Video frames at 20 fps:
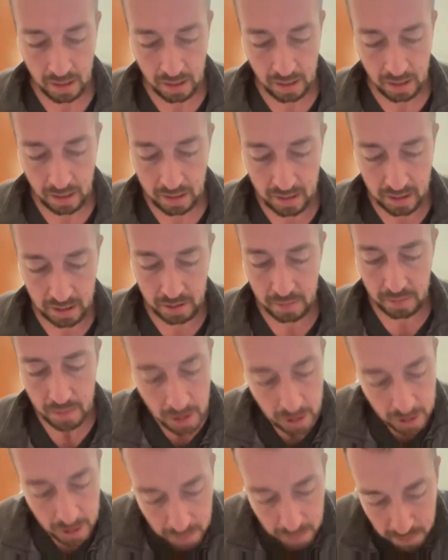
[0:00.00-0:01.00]

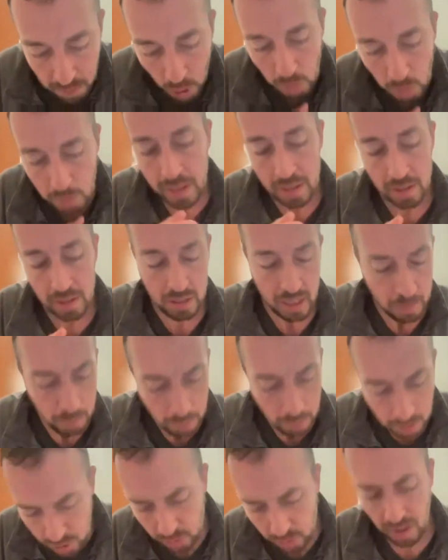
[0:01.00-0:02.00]
this moment that
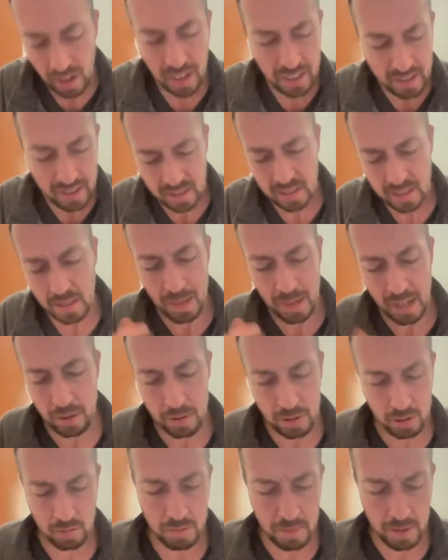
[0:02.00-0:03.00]
we're trying
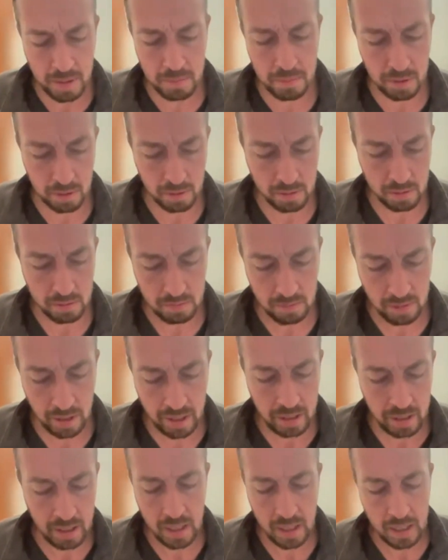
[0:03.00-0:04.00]
somehow to remember,
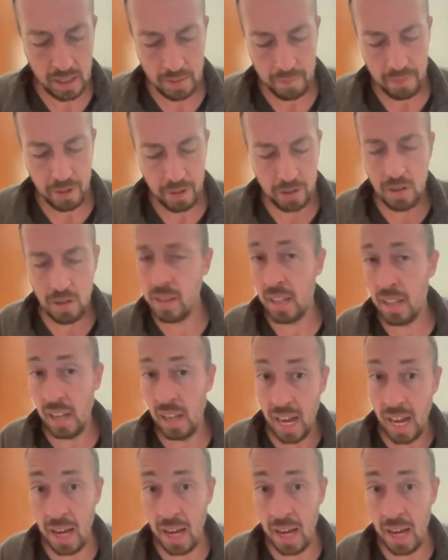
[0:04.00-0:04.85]
right? There's nothing